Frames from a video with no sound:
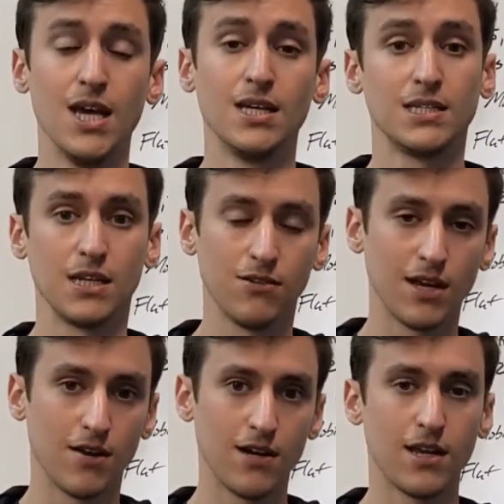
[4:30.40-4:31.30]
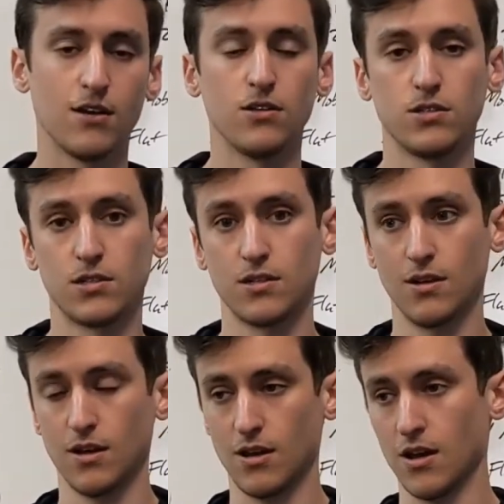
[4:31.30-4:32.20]
single leg RDLs,
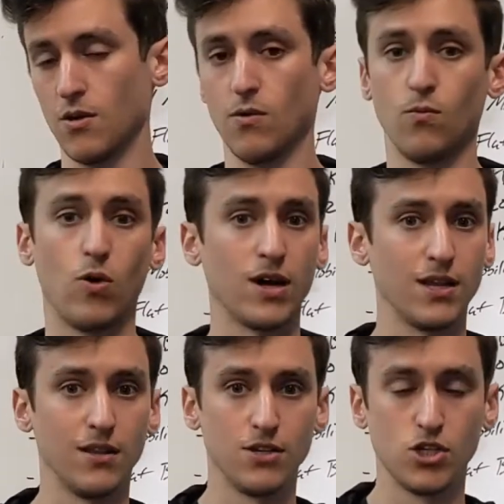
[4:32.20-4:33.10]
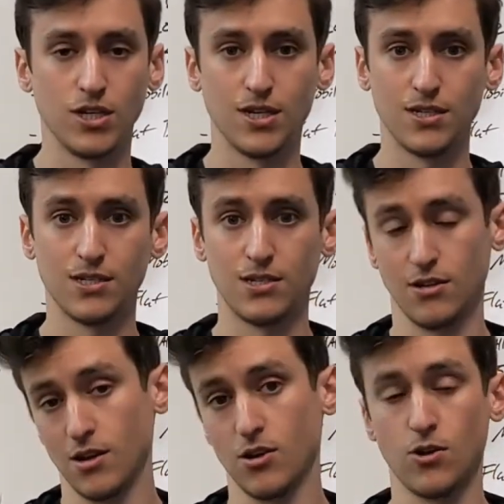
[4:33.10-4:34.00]
walking lunges,
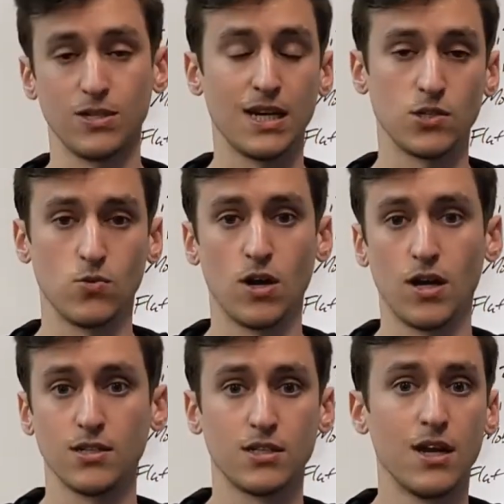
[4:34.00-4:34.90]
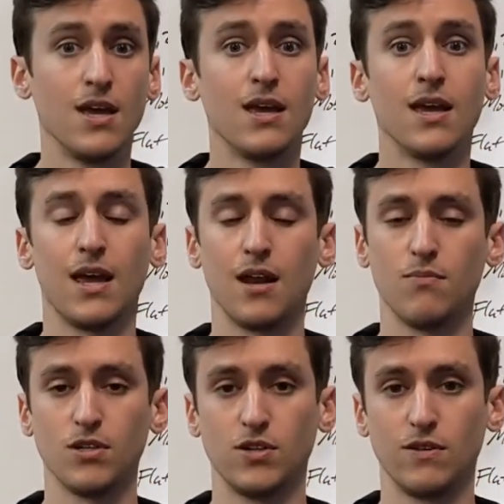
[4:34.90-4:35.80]
Cossack squats, and a
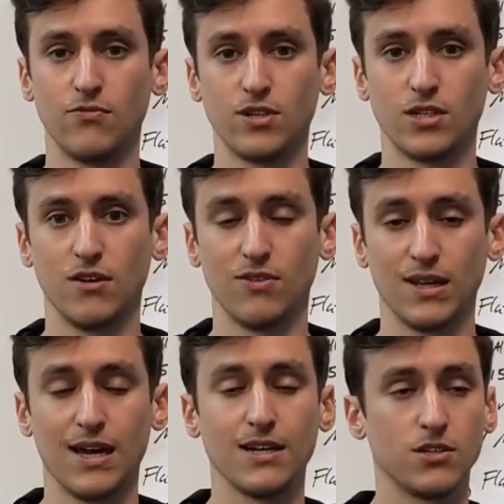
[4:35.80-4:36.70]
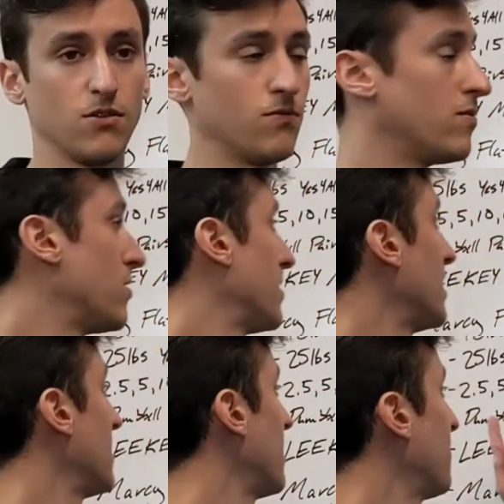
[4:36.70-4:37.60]
bunch of different stuff like that. So
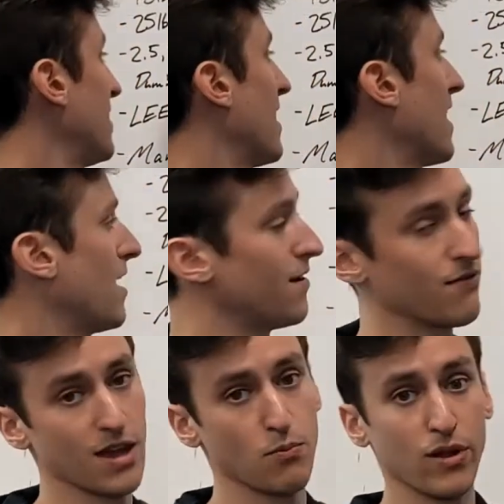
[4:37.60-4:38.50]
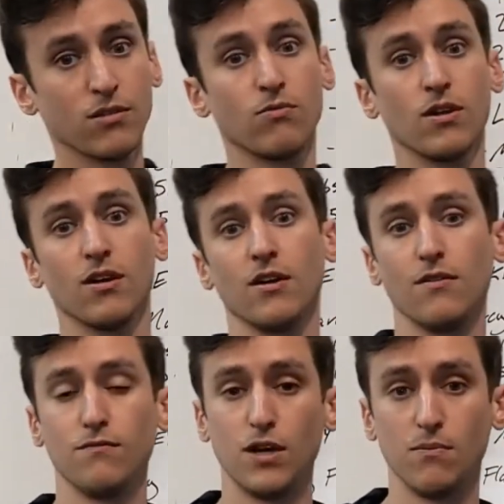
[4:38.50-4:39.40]
really nifty to have a plethora
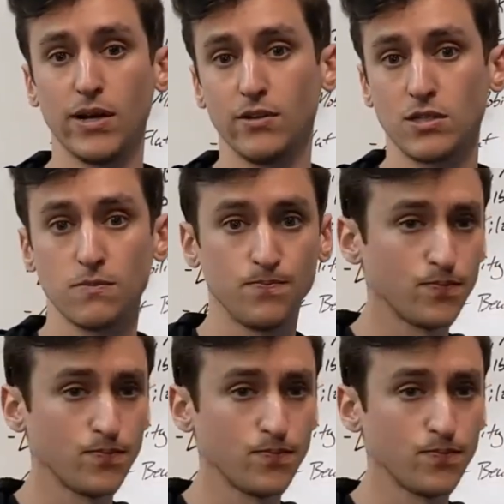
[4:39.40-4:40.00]
of dumbbells.